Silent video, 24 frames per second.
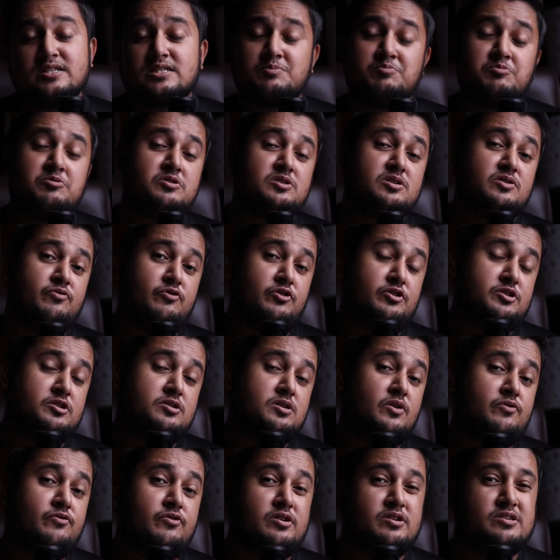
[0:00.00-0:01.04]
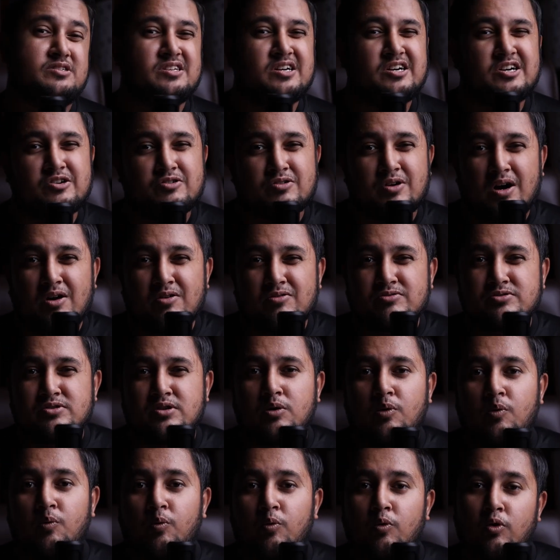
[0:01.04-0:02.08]
sports photographers around
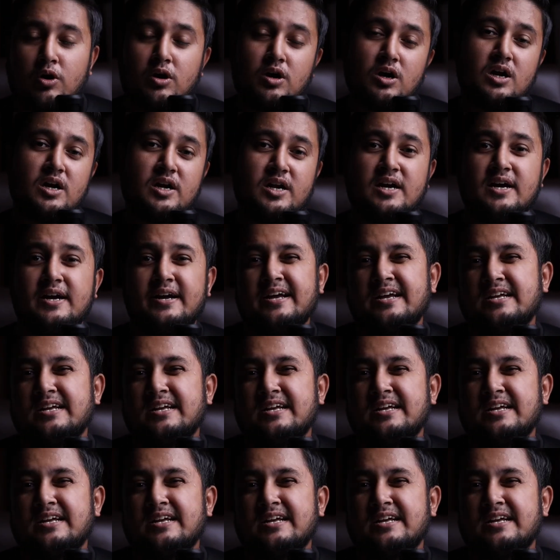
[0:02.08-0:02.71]
the world,